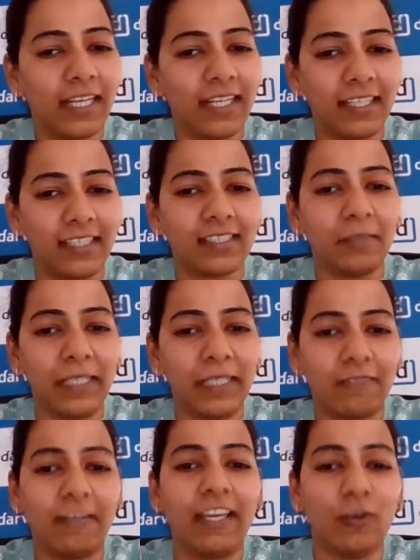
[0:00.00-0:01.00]
and it is the
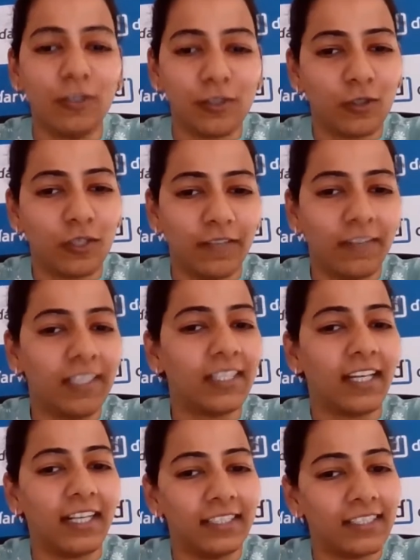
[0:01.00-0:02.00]
best way also given the
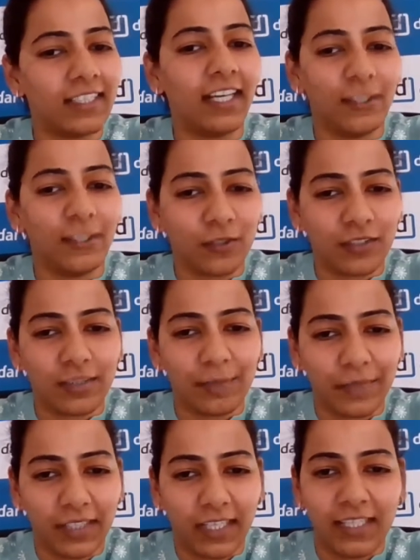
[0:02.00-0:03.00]
current
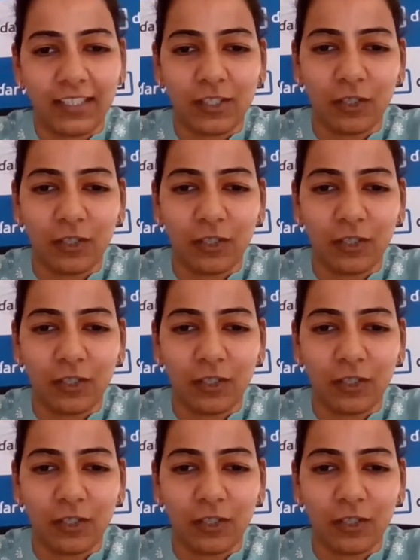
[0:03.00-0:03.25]
scenarios, right?